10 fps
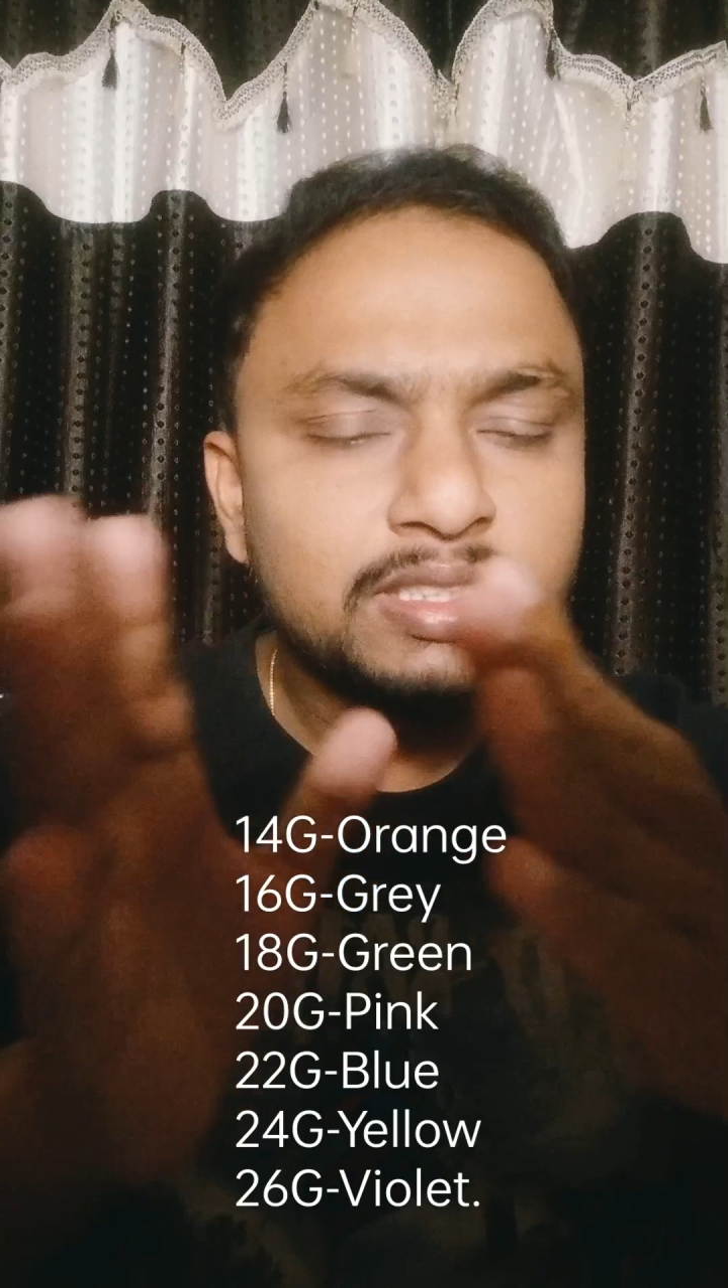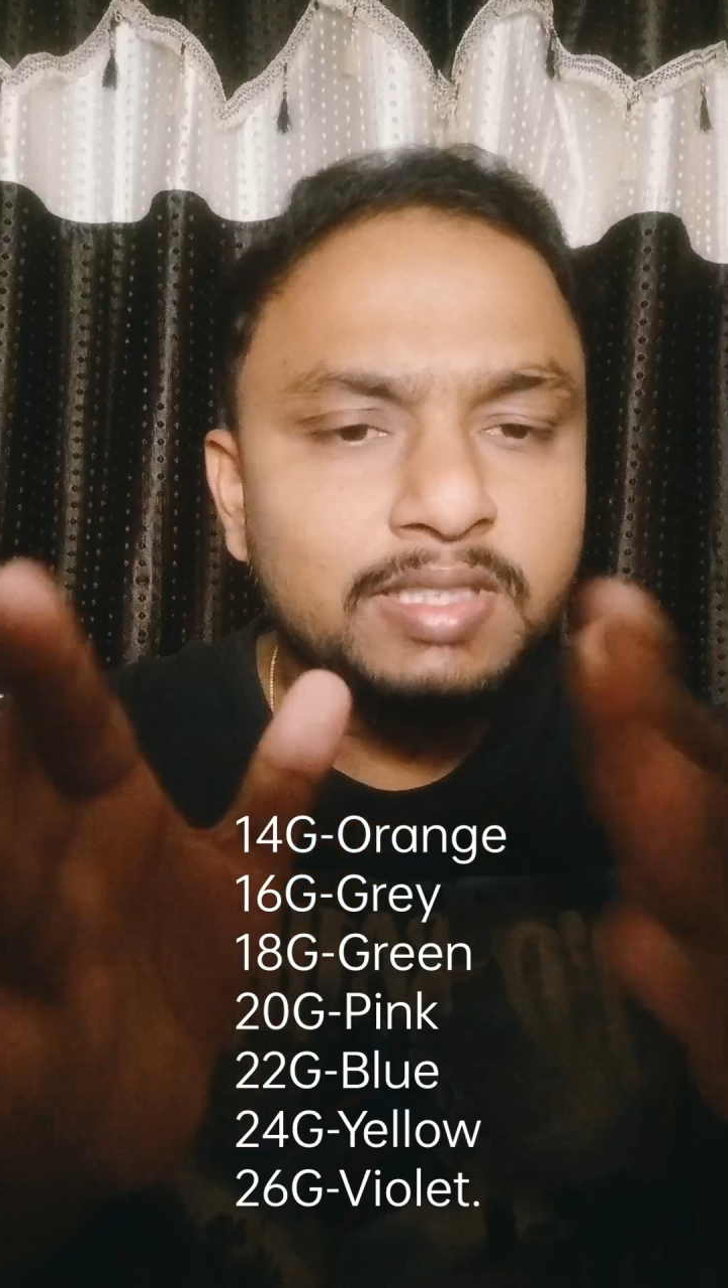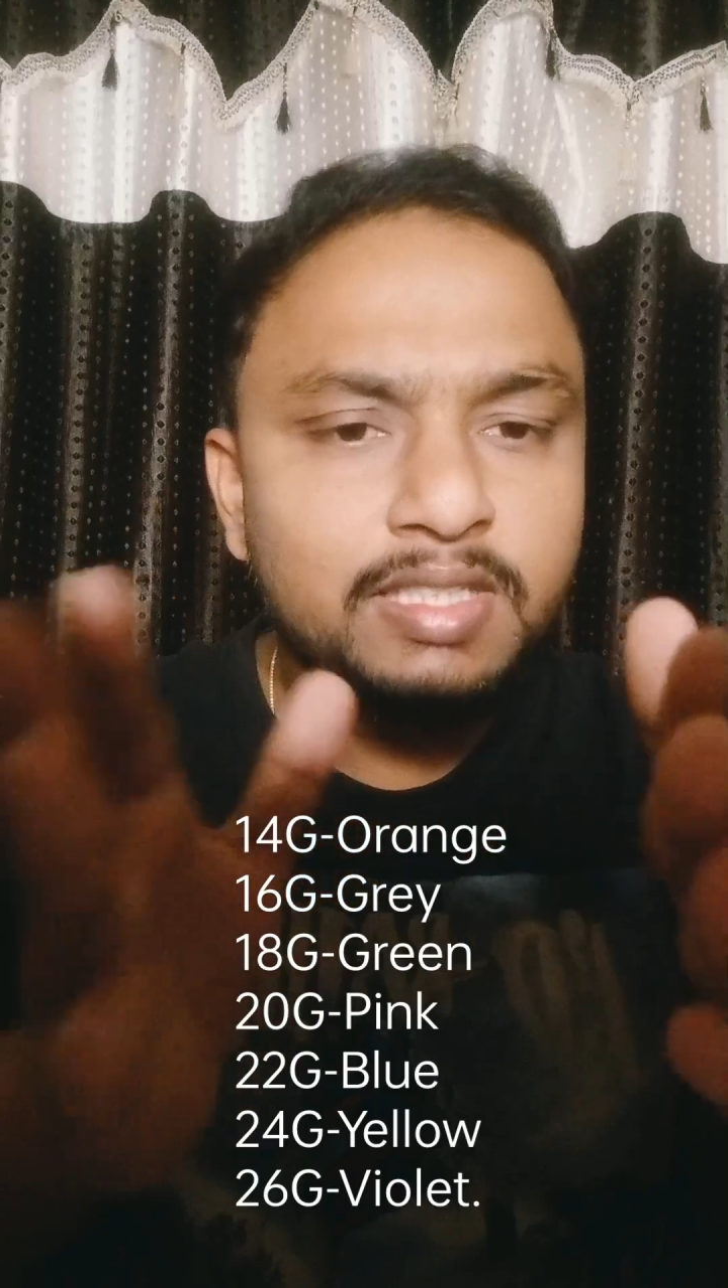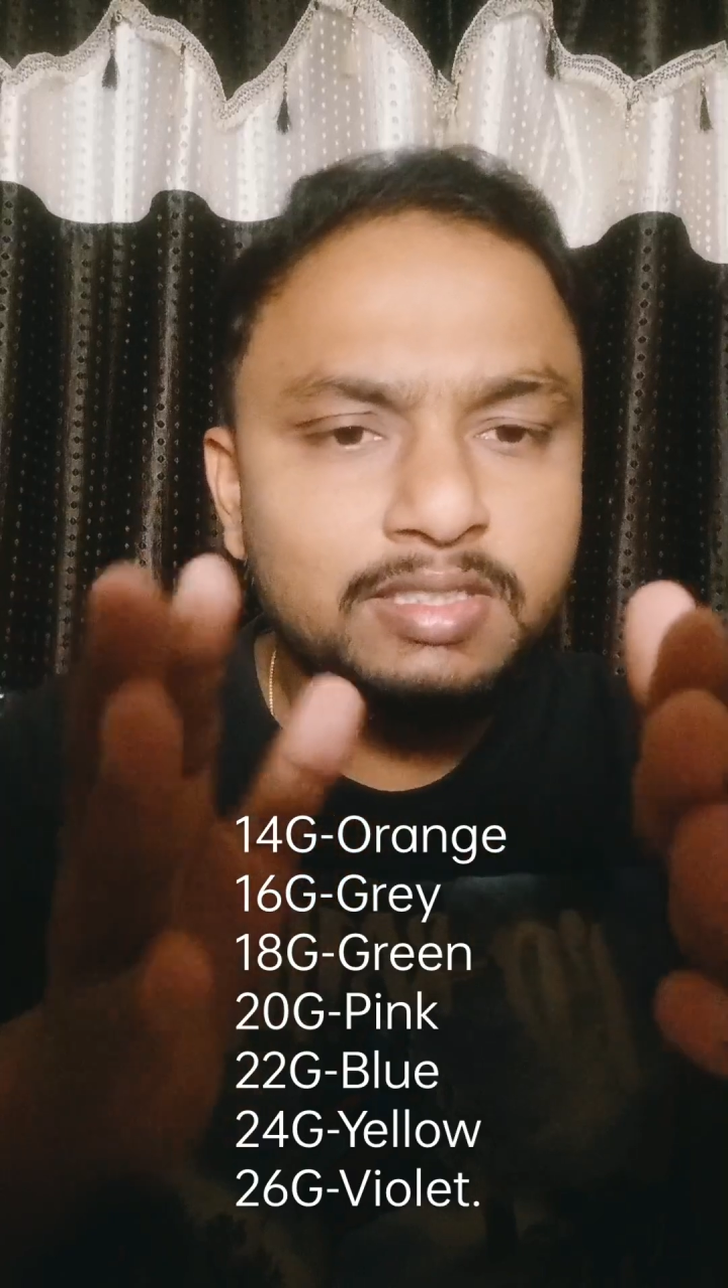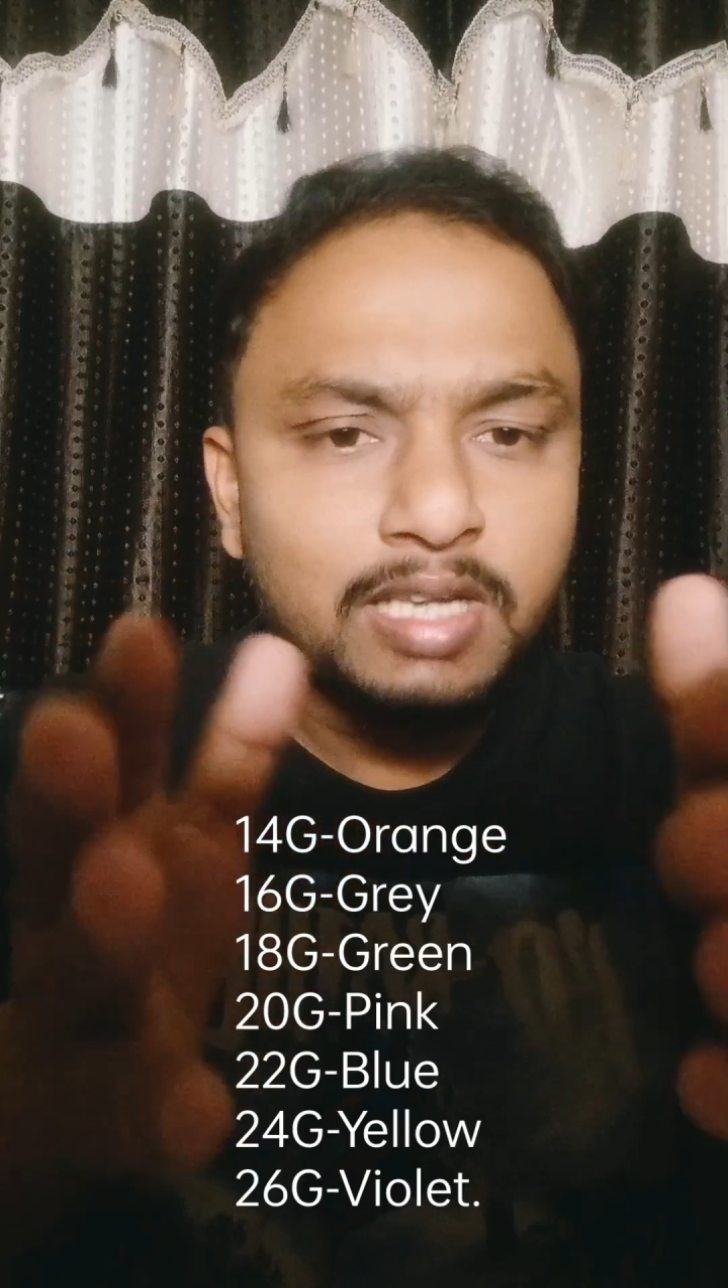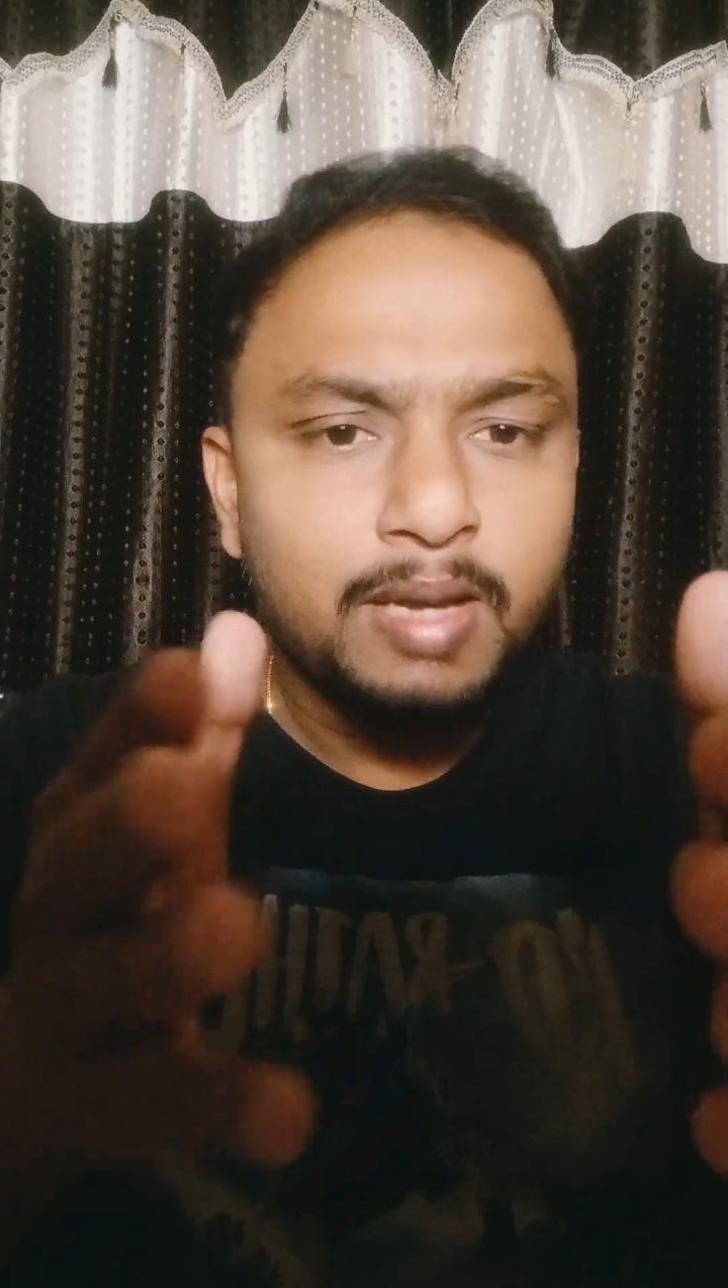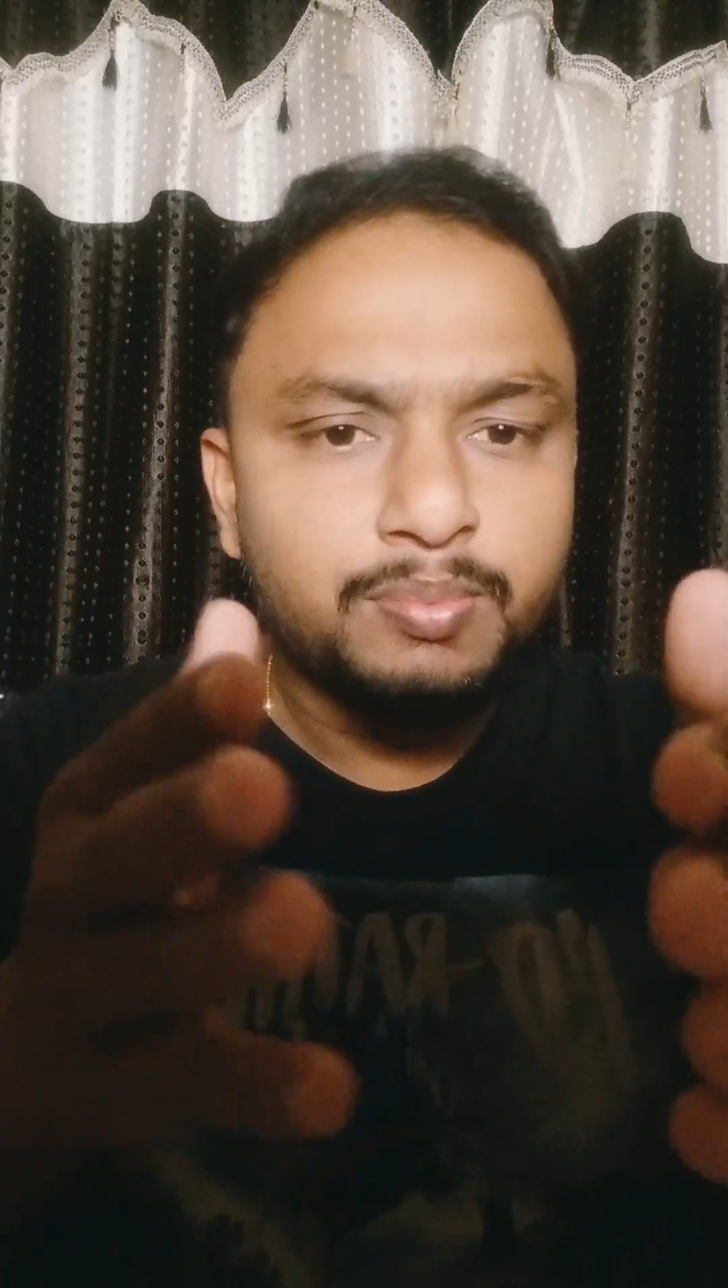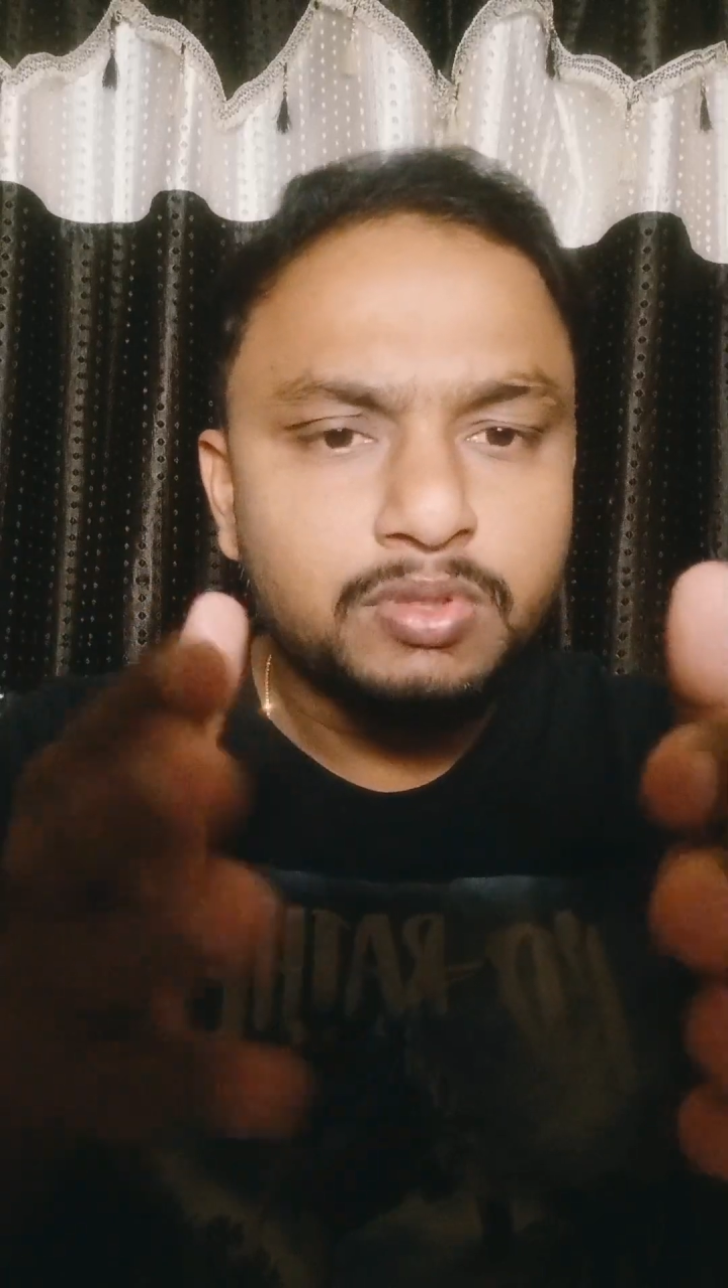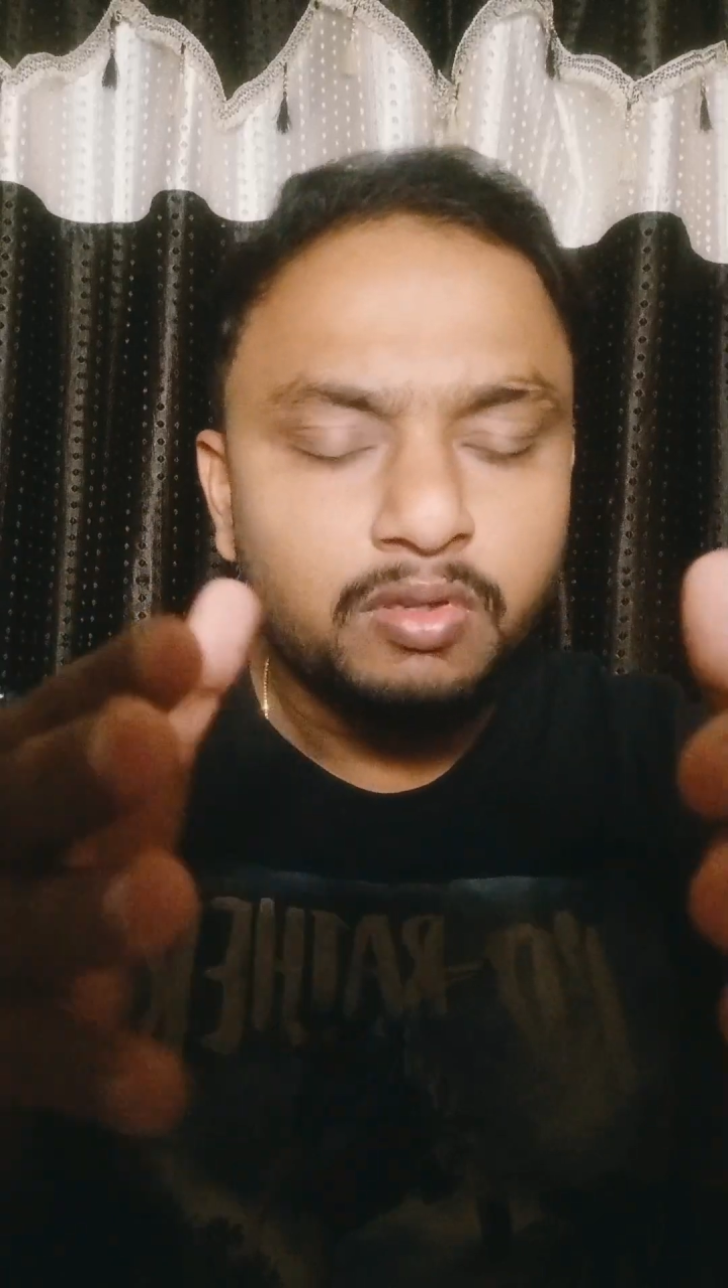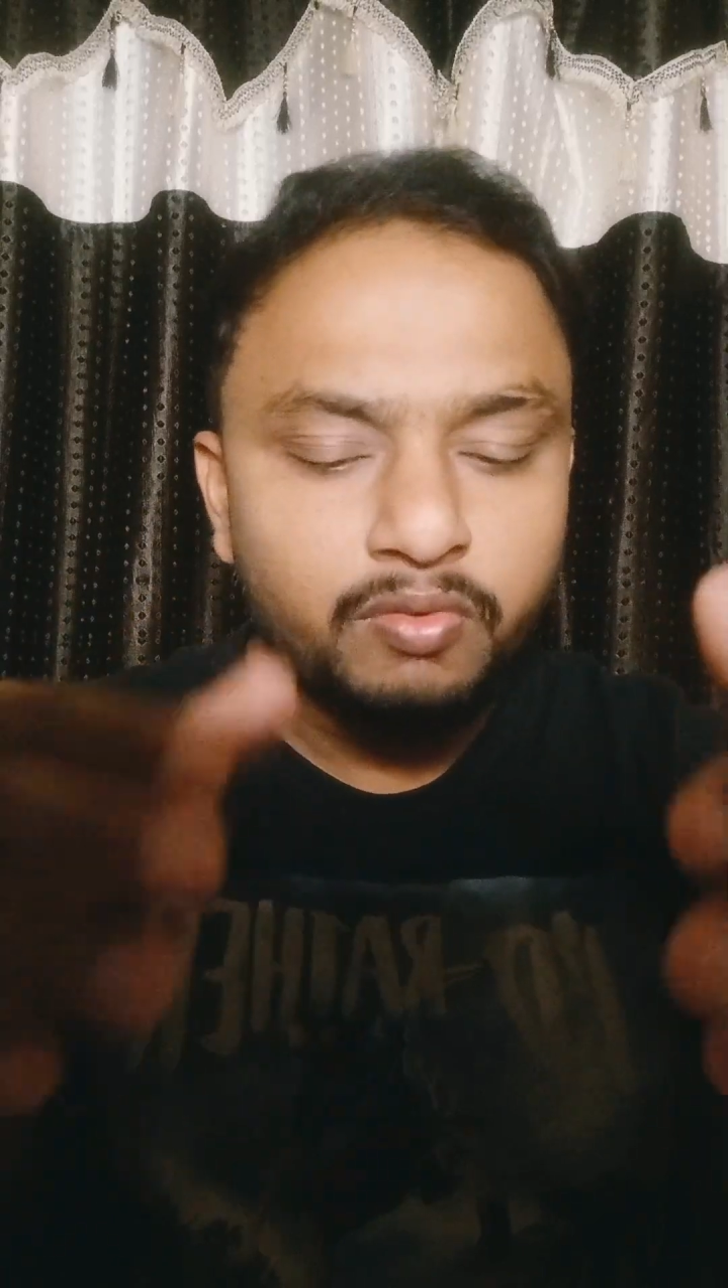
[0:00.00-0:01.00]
six types